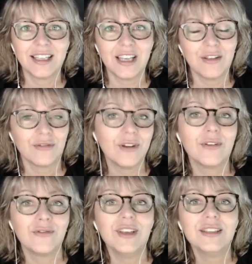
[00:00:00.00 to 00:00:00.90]
the
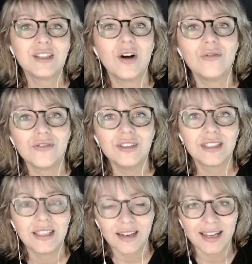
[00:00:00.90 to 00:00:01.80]
Forever Fierce
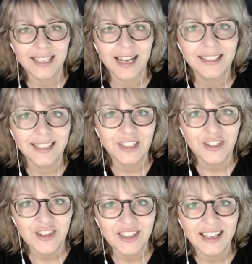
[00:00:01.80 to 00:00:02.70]
conference that I attended in
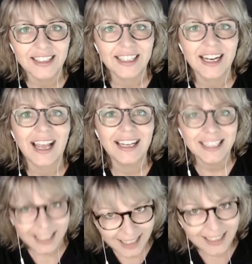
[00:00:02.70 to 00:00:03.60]

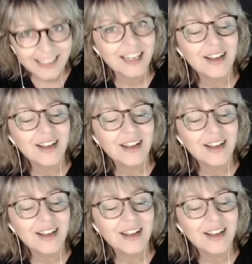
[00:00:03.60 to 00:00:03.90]
2018,